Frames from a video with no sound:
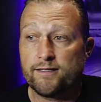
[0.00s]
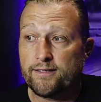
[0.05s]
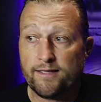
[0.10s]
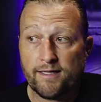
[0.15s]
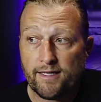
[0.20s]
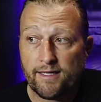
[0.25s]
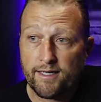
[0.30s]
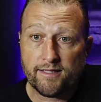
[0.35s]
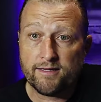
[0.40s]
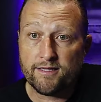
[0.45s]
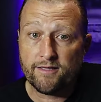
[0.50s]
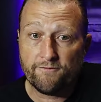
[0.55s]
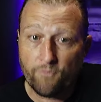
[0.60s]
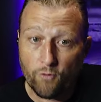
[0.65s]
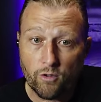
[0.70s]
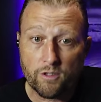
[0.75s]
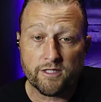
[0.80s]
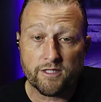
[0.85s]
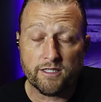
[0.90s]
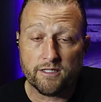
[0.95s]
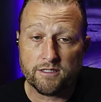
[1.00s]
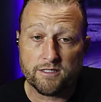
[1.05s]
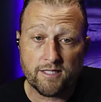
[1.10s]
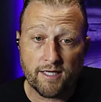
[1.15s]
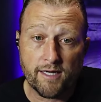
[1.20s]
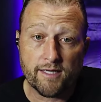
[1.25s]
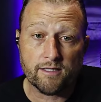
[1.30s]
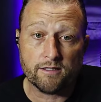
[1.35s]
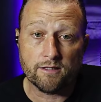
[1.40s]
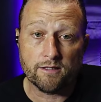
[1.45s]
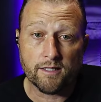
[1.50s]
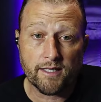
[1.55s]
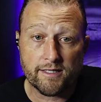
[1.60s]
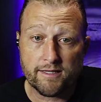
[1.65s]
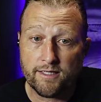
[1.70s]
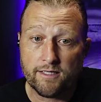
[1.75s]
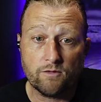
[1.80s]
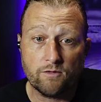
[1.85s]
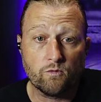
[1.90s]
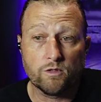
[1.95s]
the four-year cycle. I
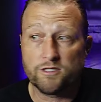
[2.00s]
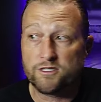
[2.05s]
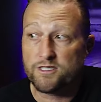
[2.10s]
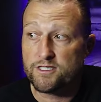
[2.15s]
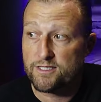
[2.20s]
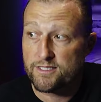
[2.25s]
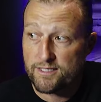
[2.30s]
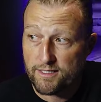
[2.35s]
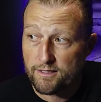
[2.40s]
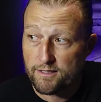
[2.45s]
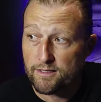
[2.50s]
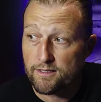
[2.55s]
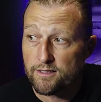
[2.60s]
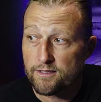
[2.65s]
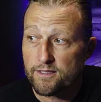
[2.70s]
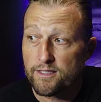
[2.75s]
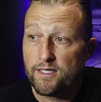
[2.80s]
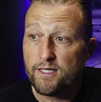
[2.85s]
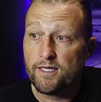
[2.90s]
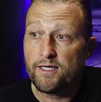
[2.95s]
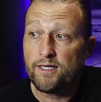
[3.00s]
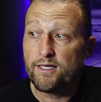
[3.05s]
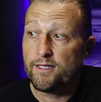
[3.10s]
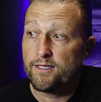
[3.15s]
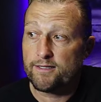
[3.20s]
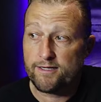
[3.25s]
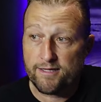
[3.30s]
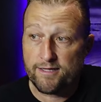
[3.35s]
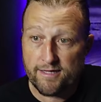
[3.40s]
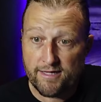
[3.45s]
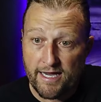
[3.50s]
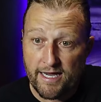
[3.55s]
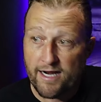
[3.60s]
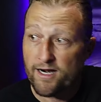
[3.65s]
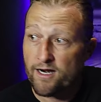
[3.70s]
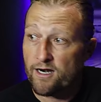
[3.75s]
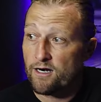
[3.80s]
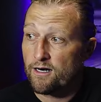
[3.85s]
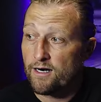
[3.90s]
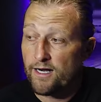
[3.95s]
think we're still there.